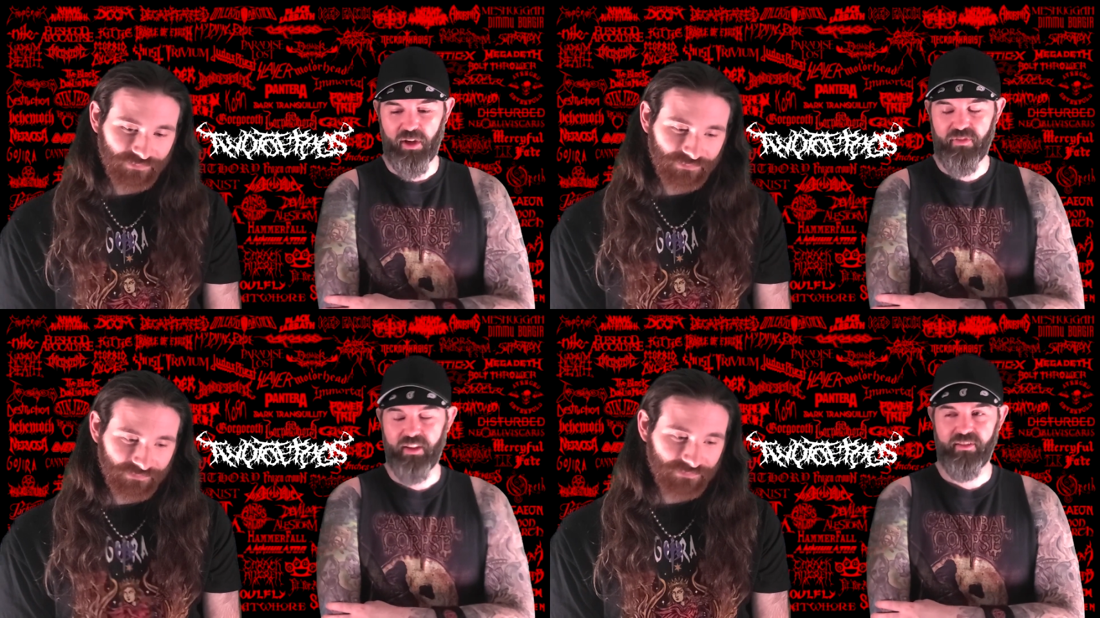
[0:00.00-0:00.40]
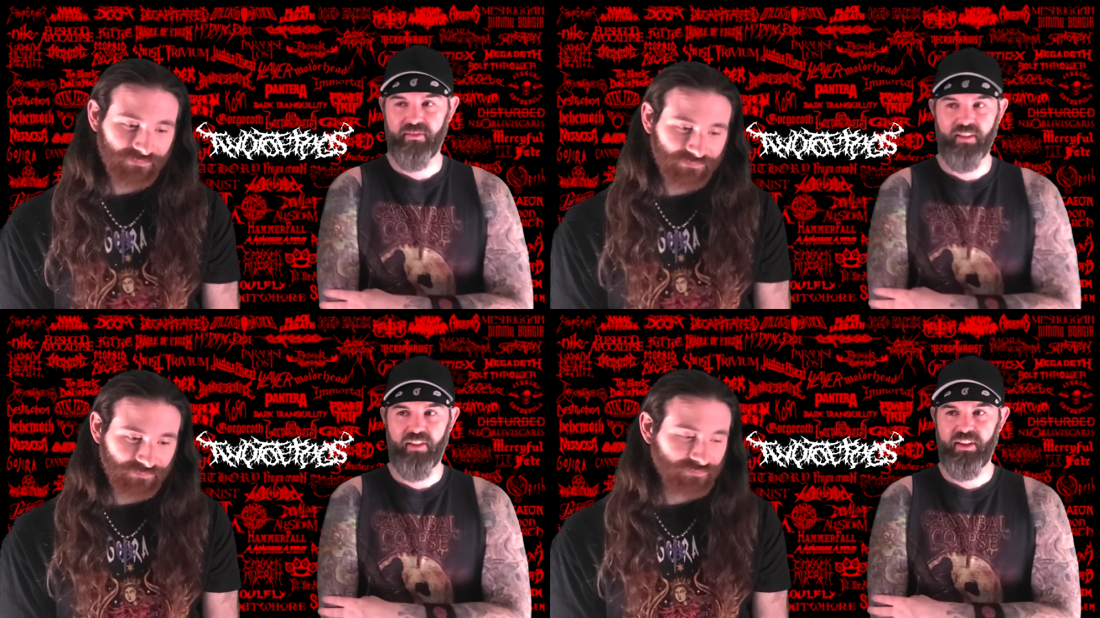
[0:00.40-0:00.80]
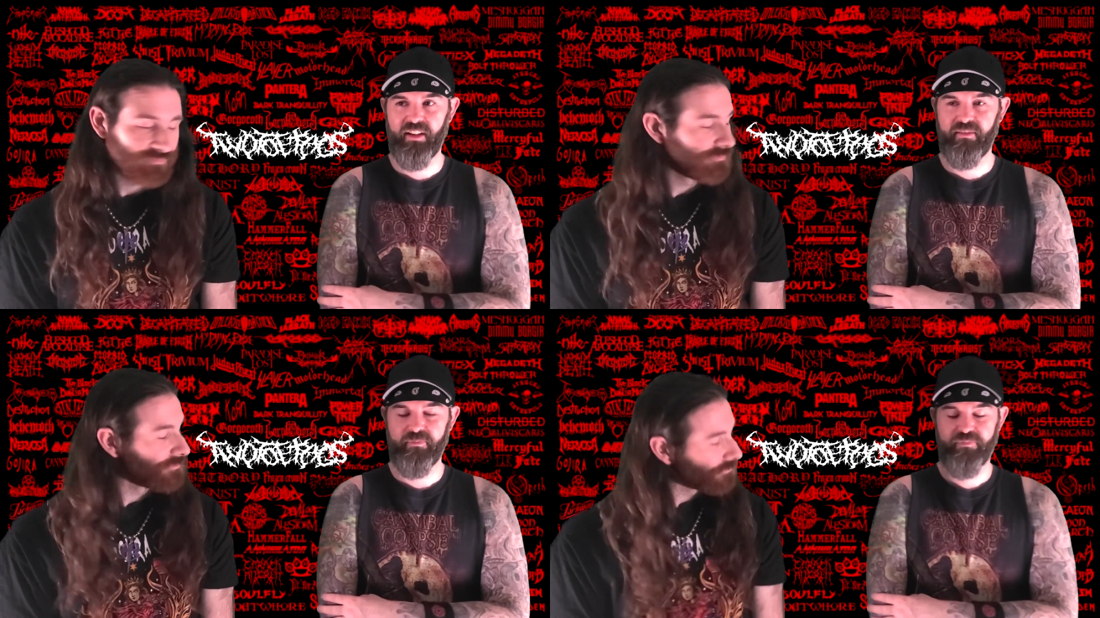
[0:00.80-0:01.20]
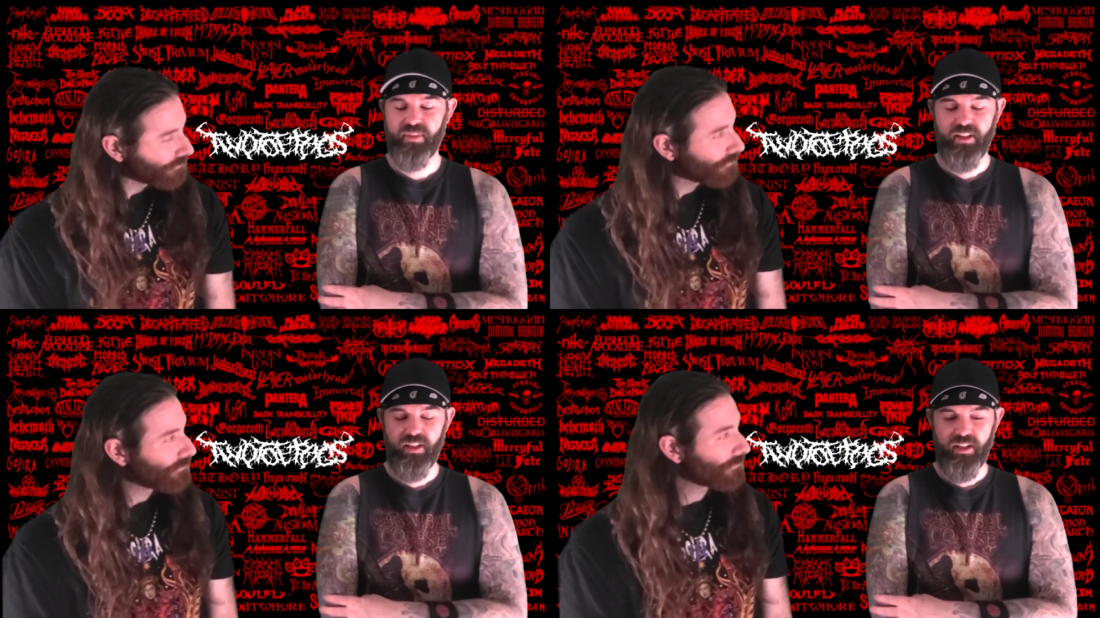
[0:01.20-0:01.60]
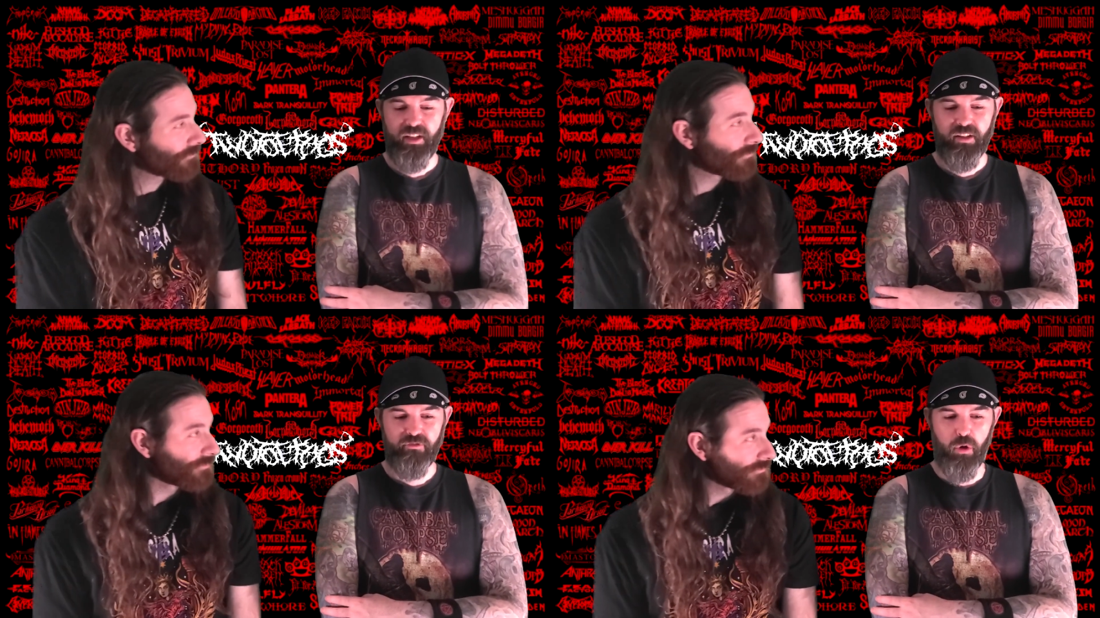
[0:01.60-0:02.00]
Speaker 1: I think I think
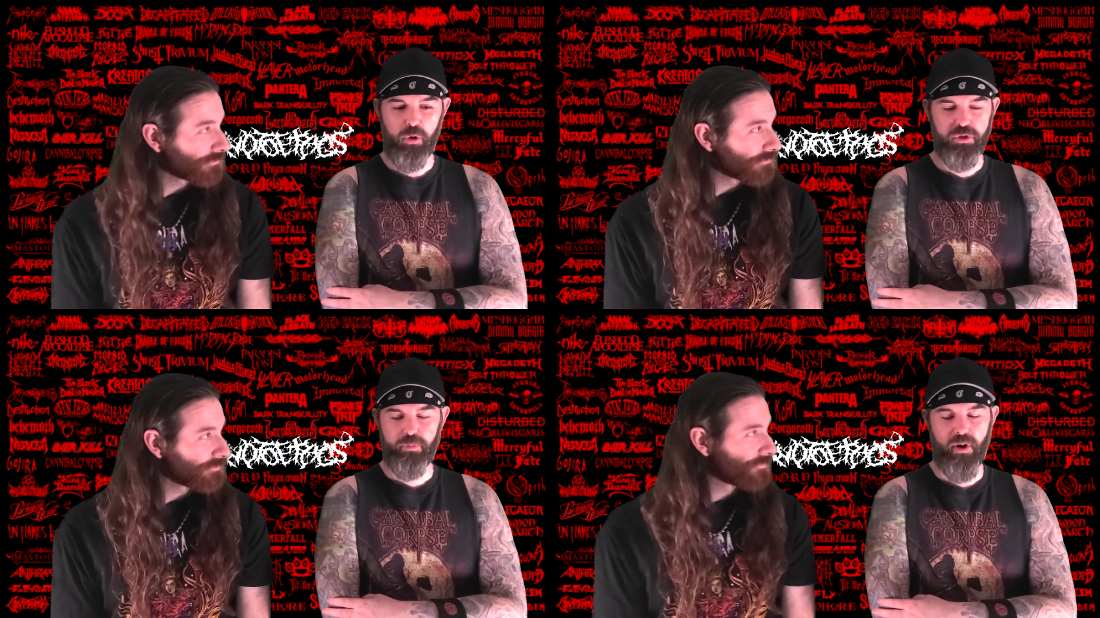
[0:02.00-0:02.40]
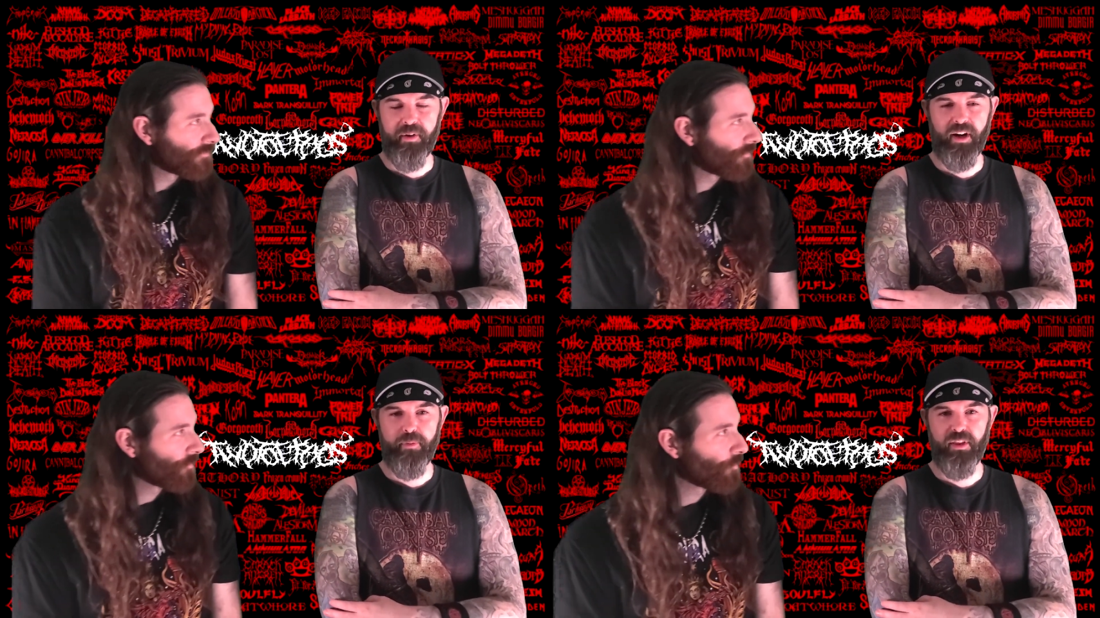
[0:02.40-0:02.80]
vocals are probably going to be